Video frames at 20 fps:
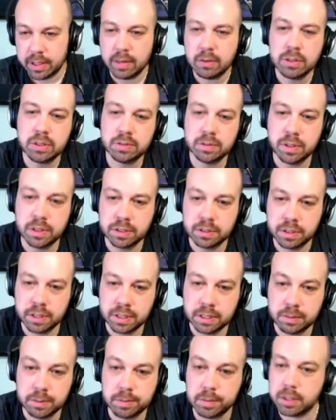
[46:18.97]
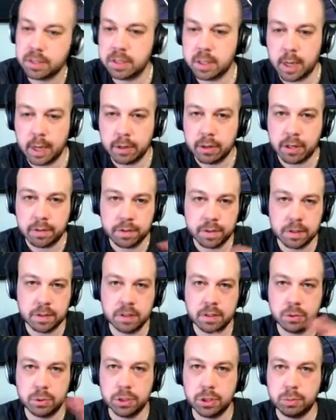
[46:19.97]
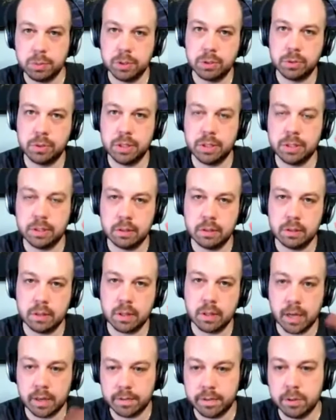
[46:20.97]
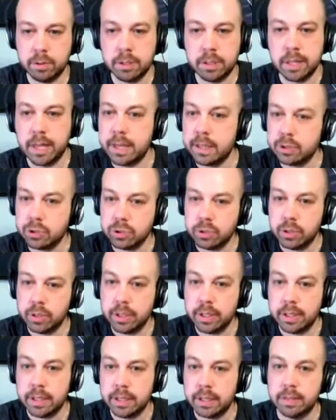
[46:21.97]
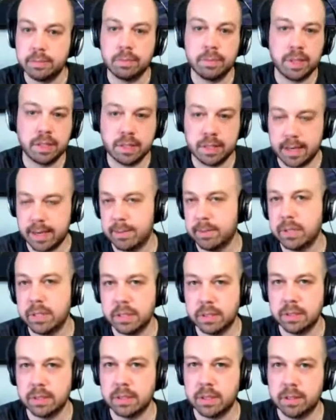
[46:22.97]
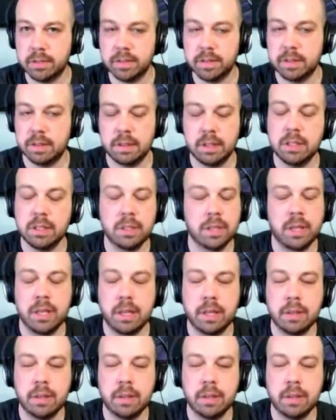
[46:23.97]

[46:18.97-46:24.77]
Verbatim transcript: and that was frustrating to me because I often switch between iPhone and Android and my tablets and stuff, and it,